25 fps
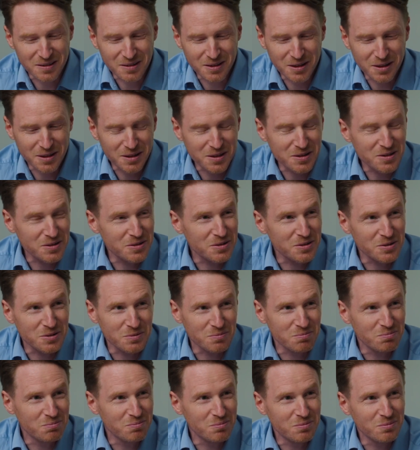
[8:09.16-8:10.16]
then it's
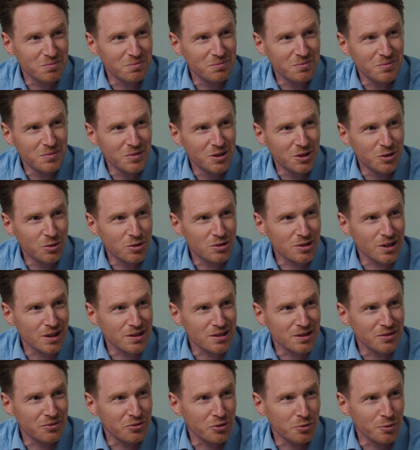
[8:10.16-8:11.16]

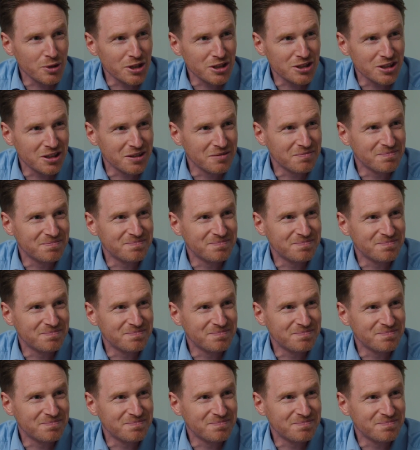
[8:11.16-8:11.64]
useless information.